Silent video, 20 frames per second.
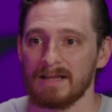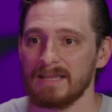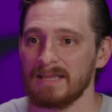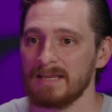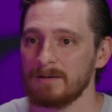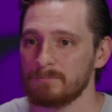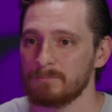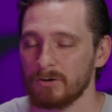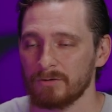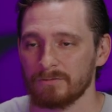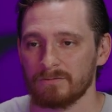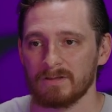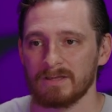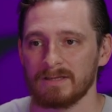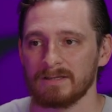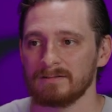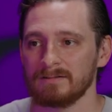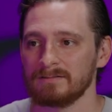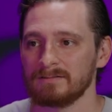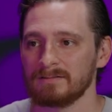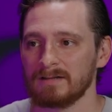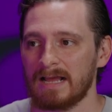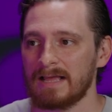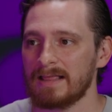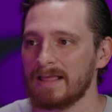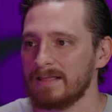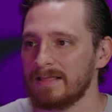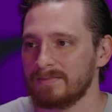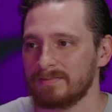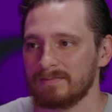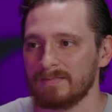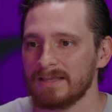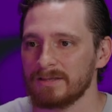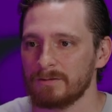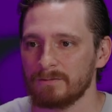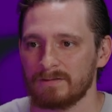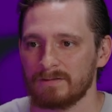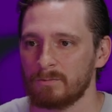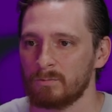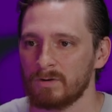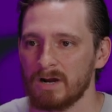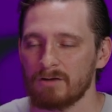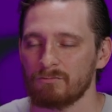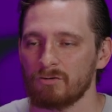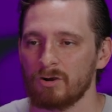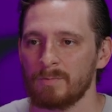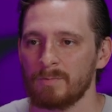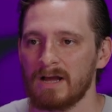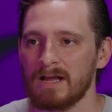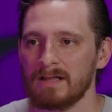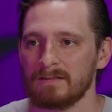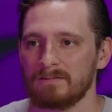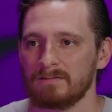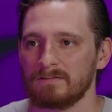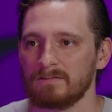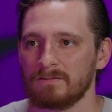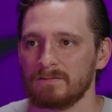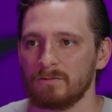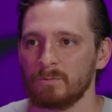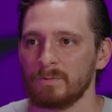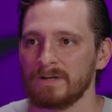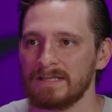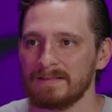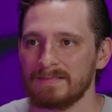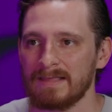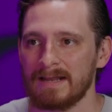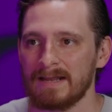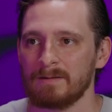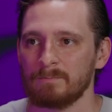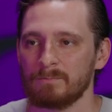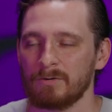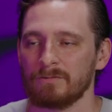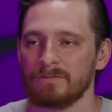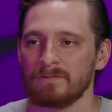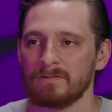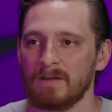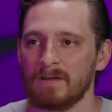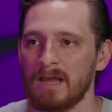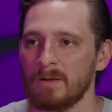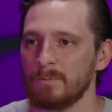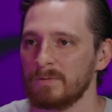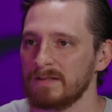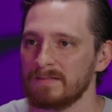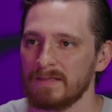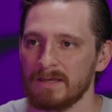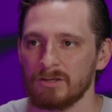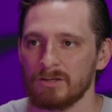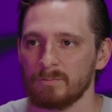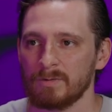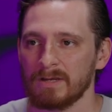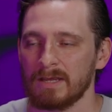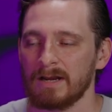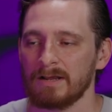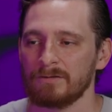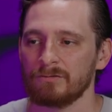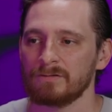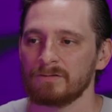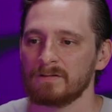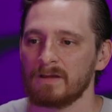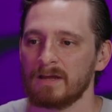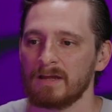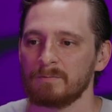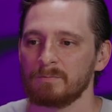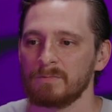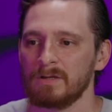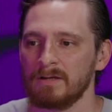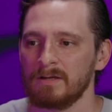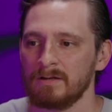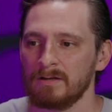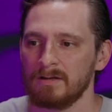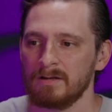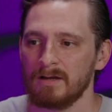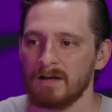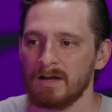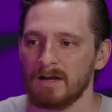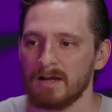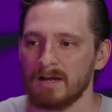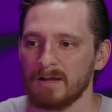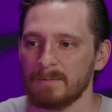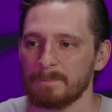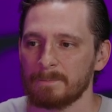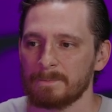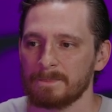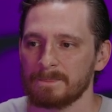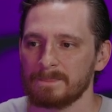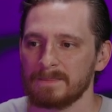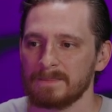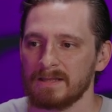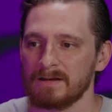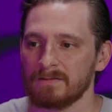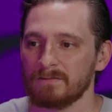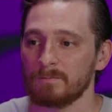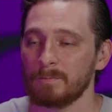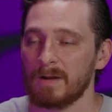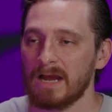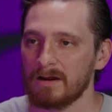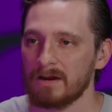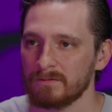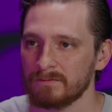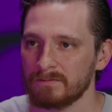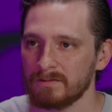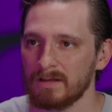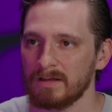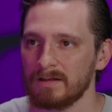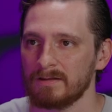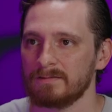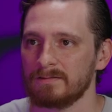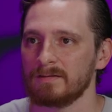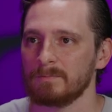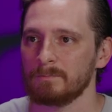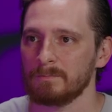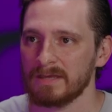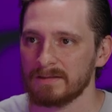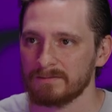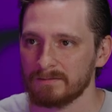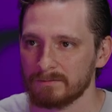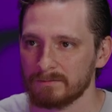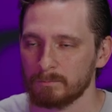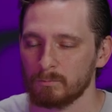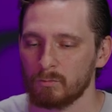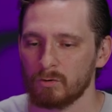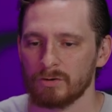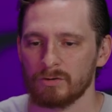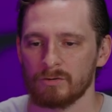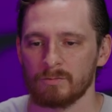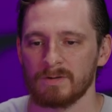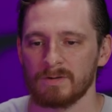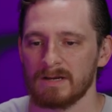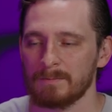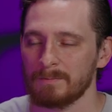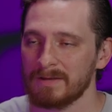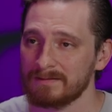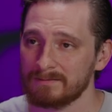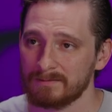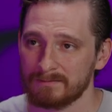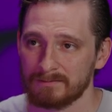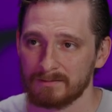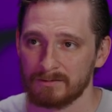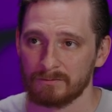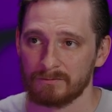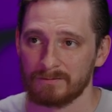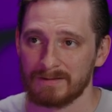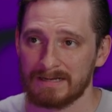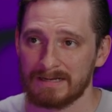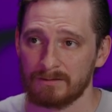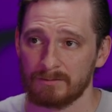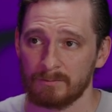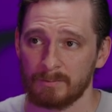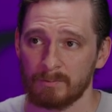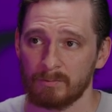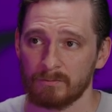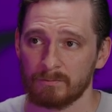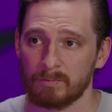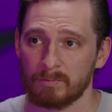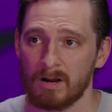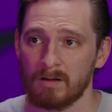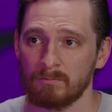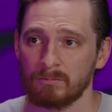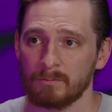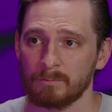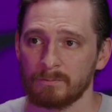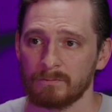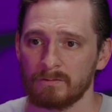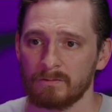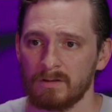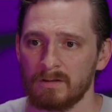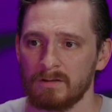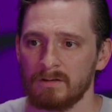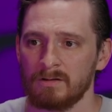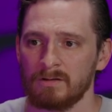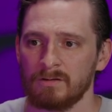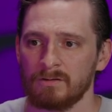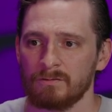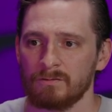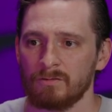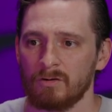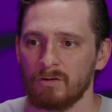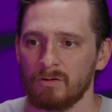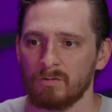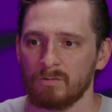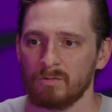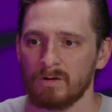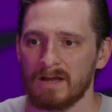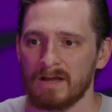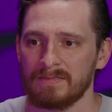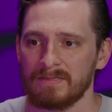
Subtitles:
in-person, like you said, we're not robots, so we need that in-person time, we need that human connection time. It inspires us, it makes us more human, it makes us understand other people's problems. So I